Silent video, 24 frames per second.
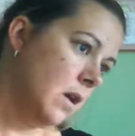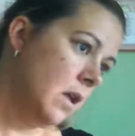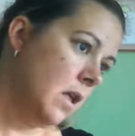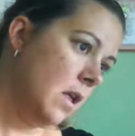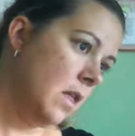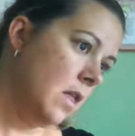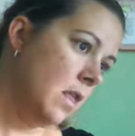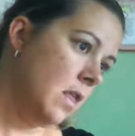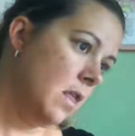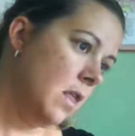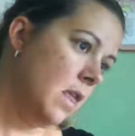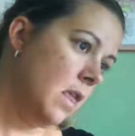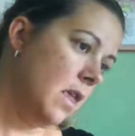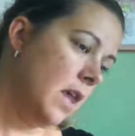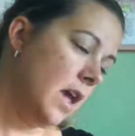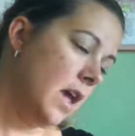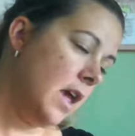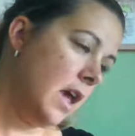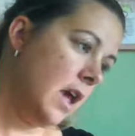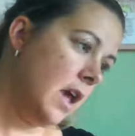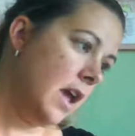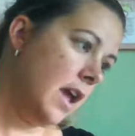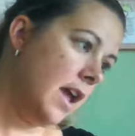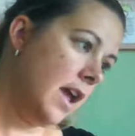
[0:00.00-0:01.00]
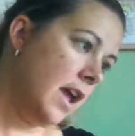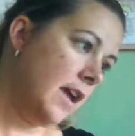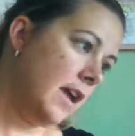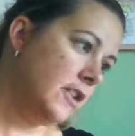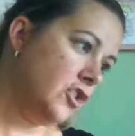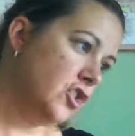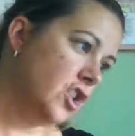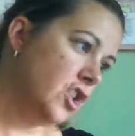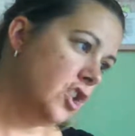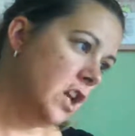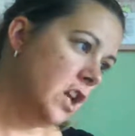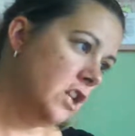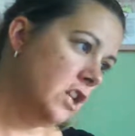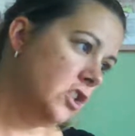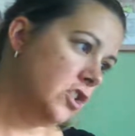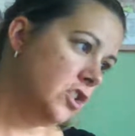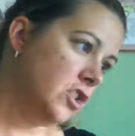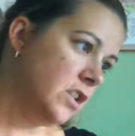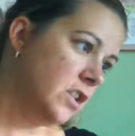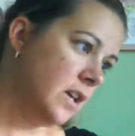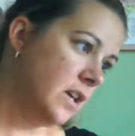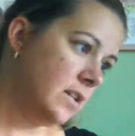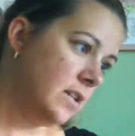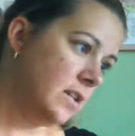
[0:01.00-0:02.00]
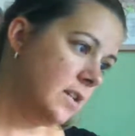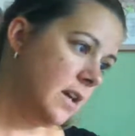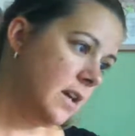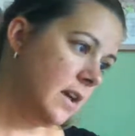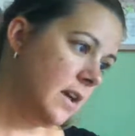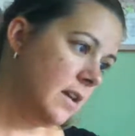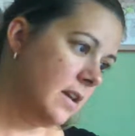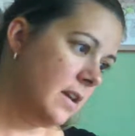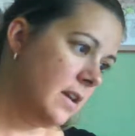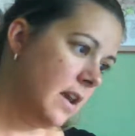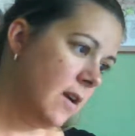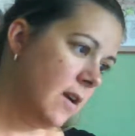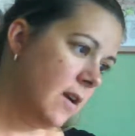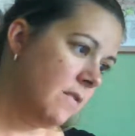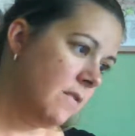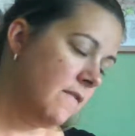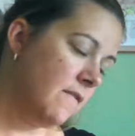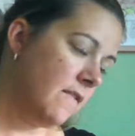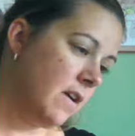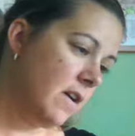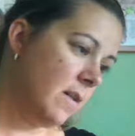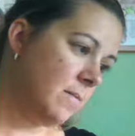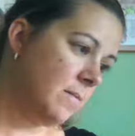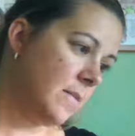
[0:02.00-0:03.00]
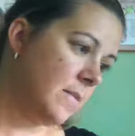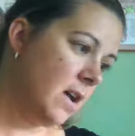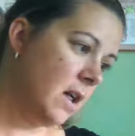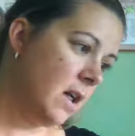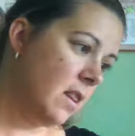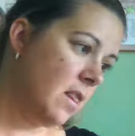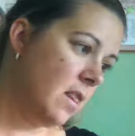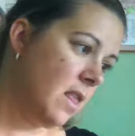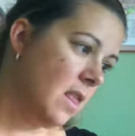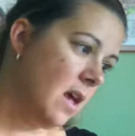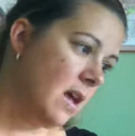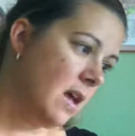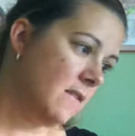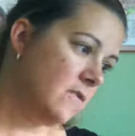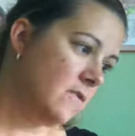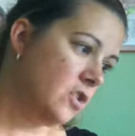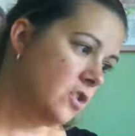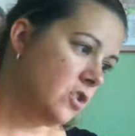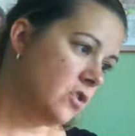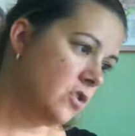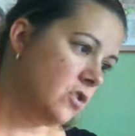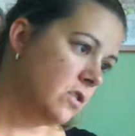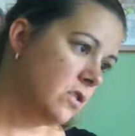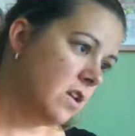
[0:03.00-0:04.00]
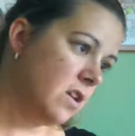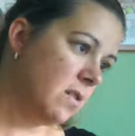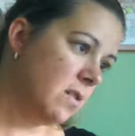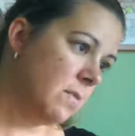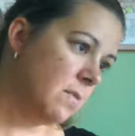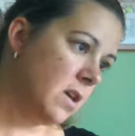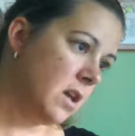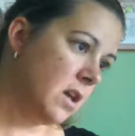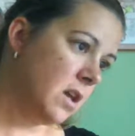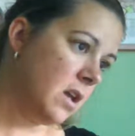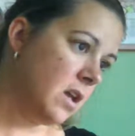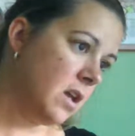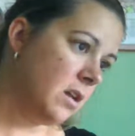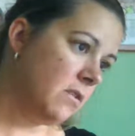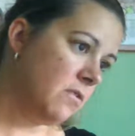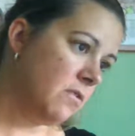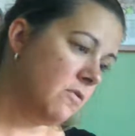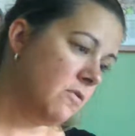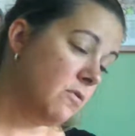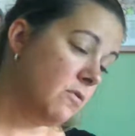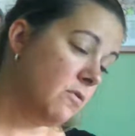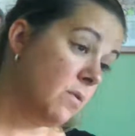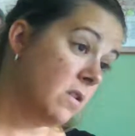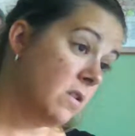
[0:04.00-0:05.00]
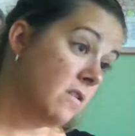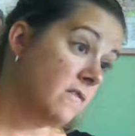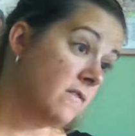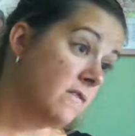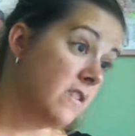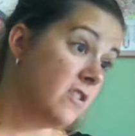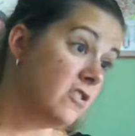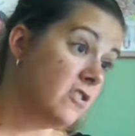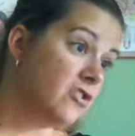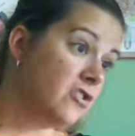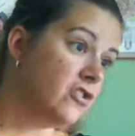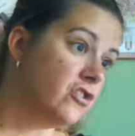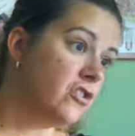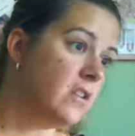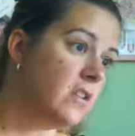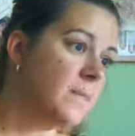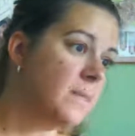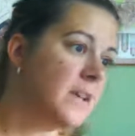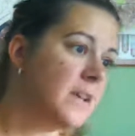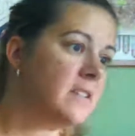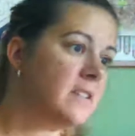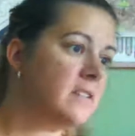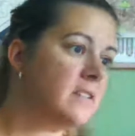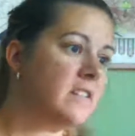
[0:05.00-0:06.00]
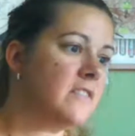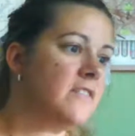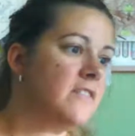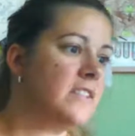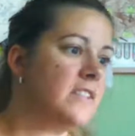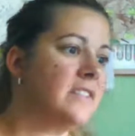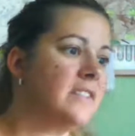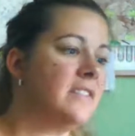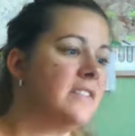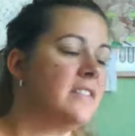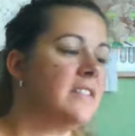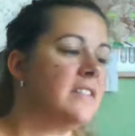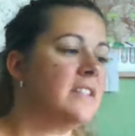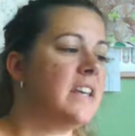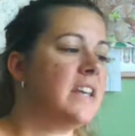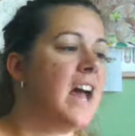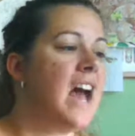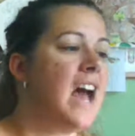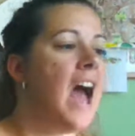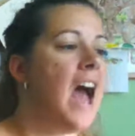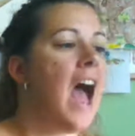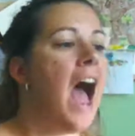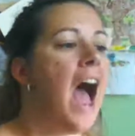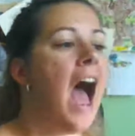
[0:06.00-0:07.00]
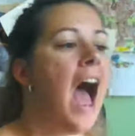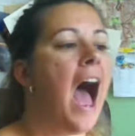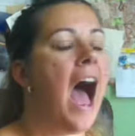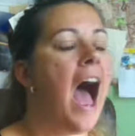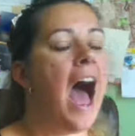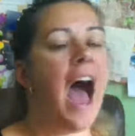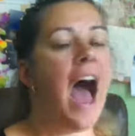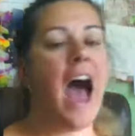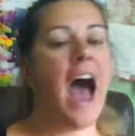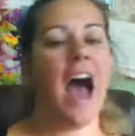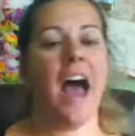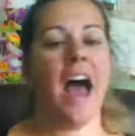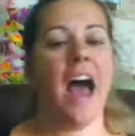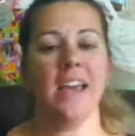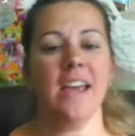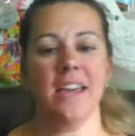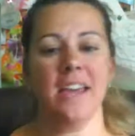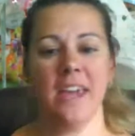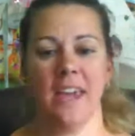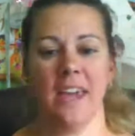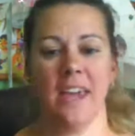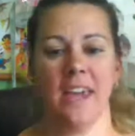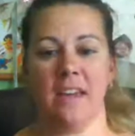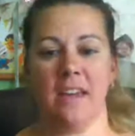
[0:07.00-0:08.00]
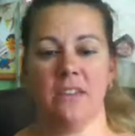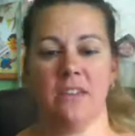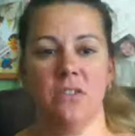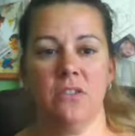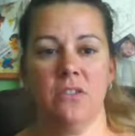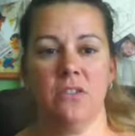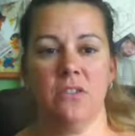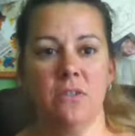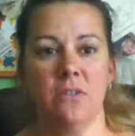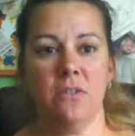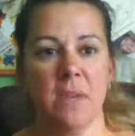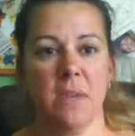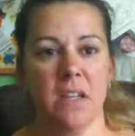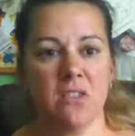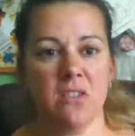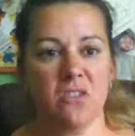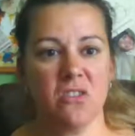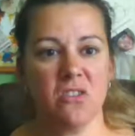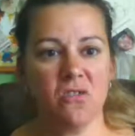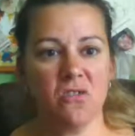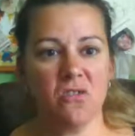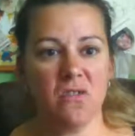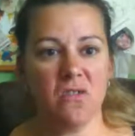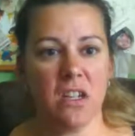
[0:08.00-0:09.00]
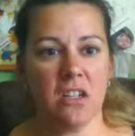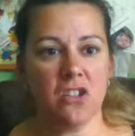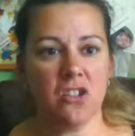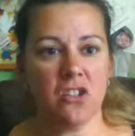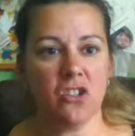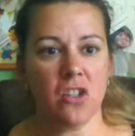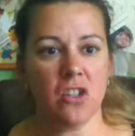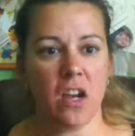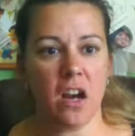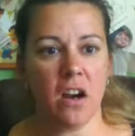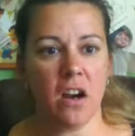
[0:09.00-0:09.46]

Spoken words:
They changed it, and now if I'm not live streaming through their streaming services, I can't use my screen share.